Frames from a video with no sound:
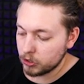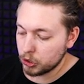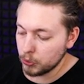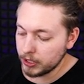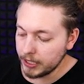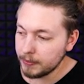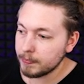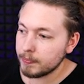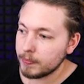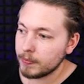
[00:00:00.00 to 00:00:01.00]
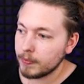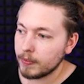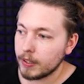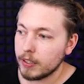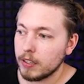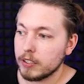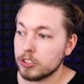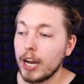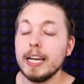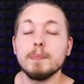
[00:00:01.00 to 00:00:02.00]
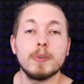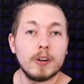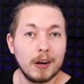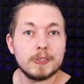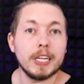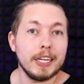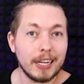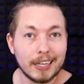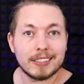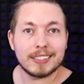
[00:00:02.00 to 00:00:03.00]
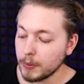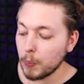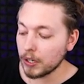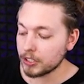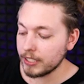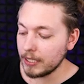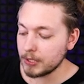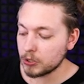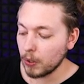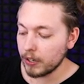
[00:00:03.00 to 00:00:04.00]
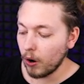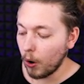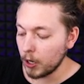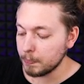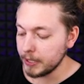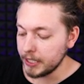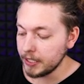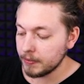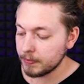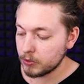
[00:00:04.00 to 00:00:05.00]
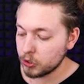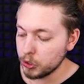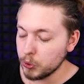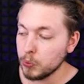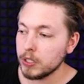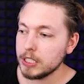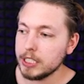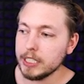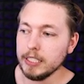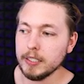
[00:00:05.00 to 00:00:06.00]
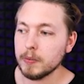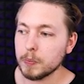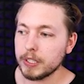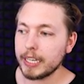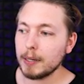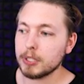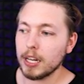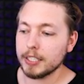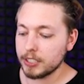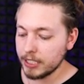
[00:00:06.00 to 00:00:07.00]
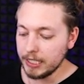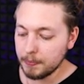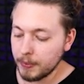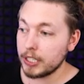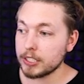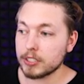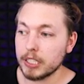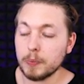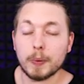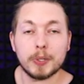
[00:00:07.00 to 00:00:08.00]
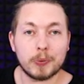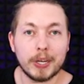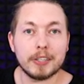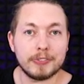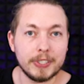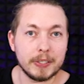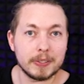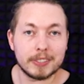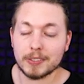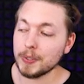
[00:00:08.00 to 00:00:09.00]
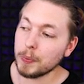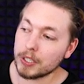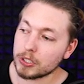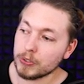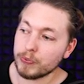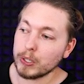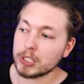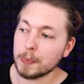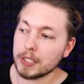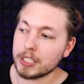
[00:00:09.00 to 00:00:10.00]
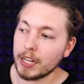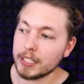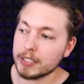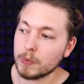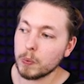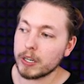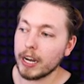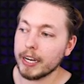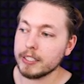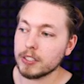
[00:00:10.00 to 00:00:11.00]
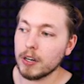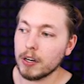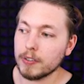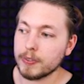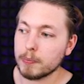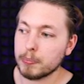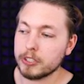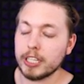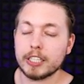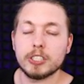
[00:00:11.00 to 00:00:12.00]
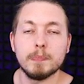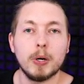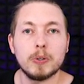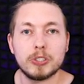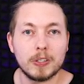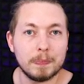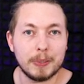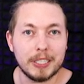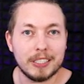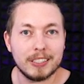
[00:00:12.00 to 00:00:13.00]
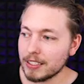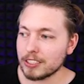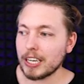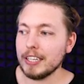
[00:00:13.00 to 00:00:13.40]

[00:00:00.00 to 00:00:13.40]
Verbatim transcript: two D type of data, and we want to name this one R B two D with a capitalized D. Essentially, when we create a field, we want to first of all tell it what kind of protection mode should it be. In this